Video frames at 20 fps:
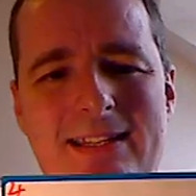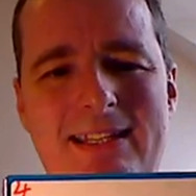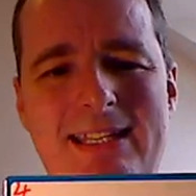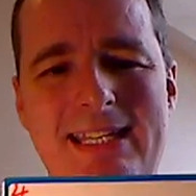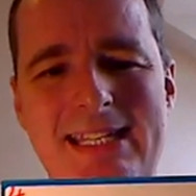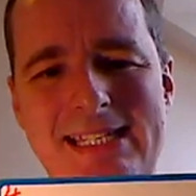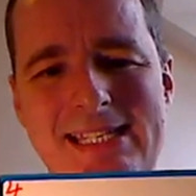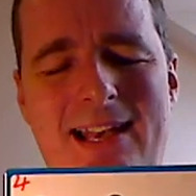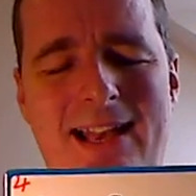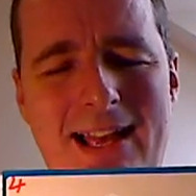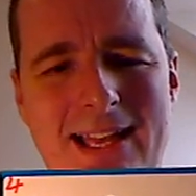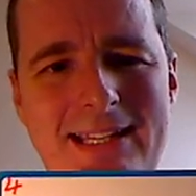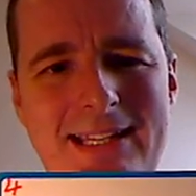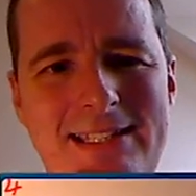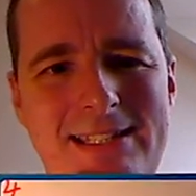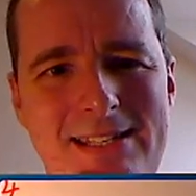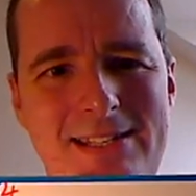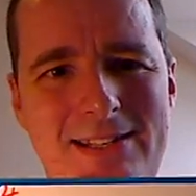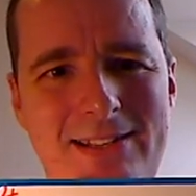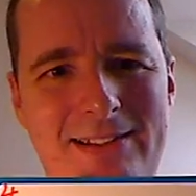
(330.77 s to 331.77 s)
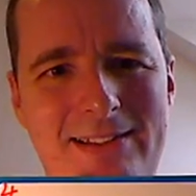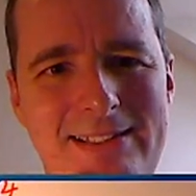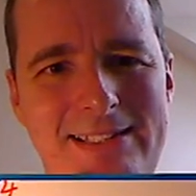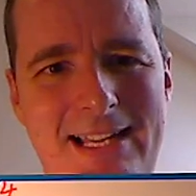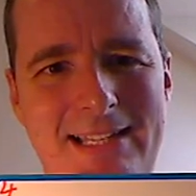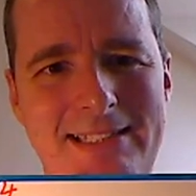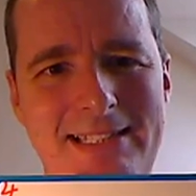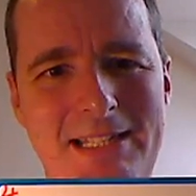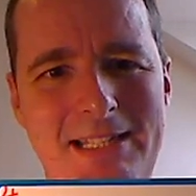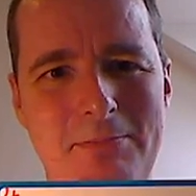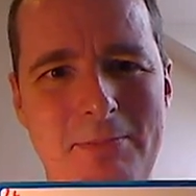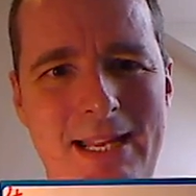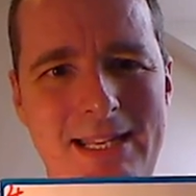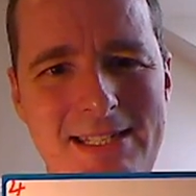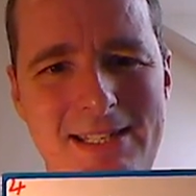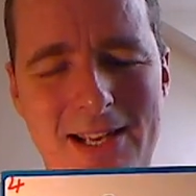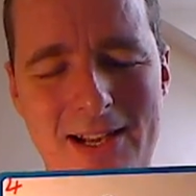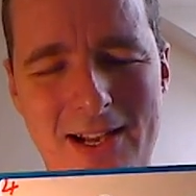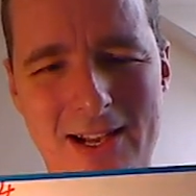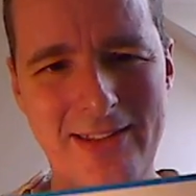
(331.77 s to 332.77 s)
these lines and dots actually
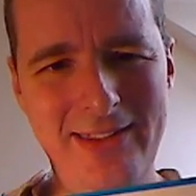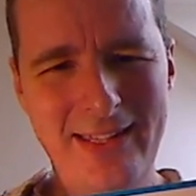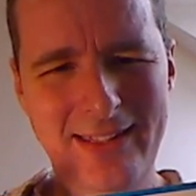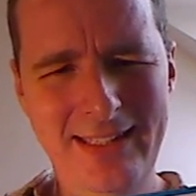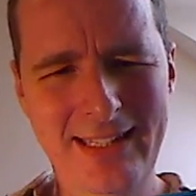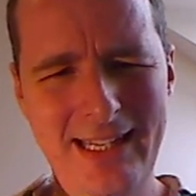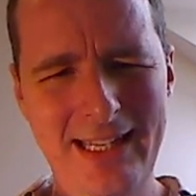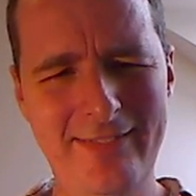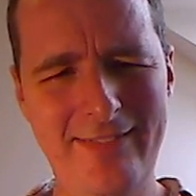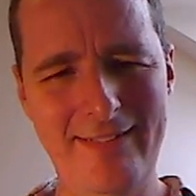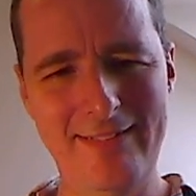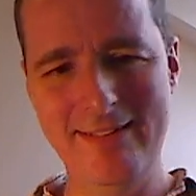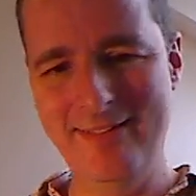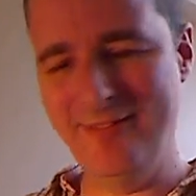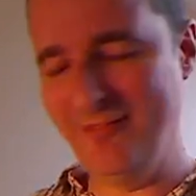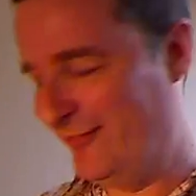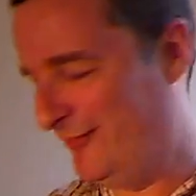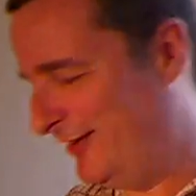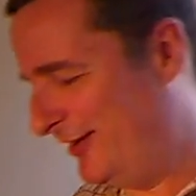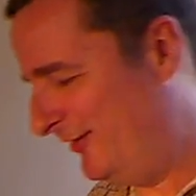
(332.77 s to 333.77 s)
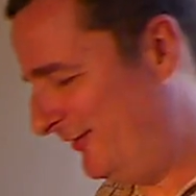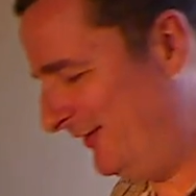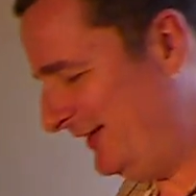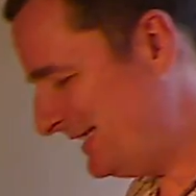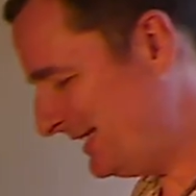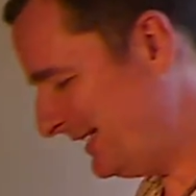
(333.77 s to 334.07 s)
meant, other than in a very fluffy